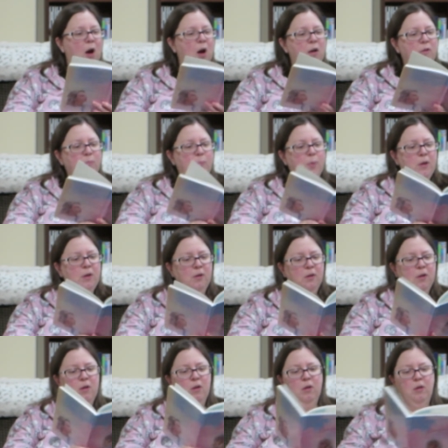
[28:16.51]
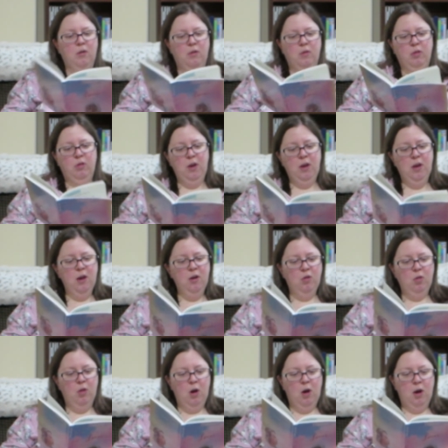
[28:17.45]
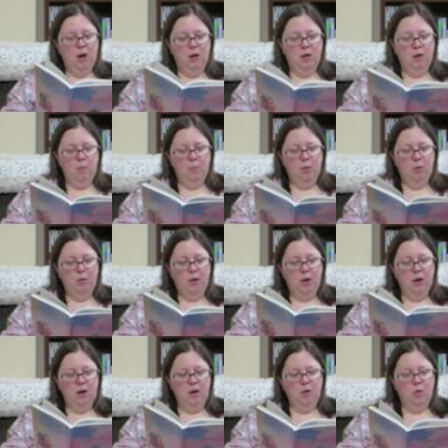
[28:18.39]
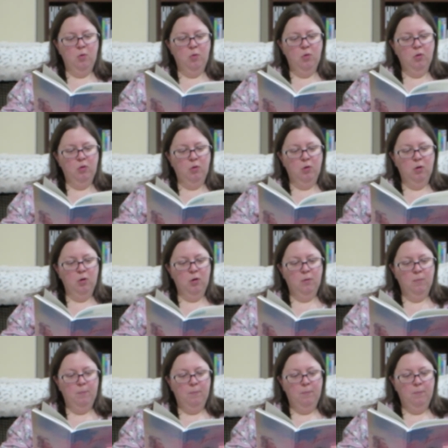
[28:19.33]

I've been thinking a lot about getting older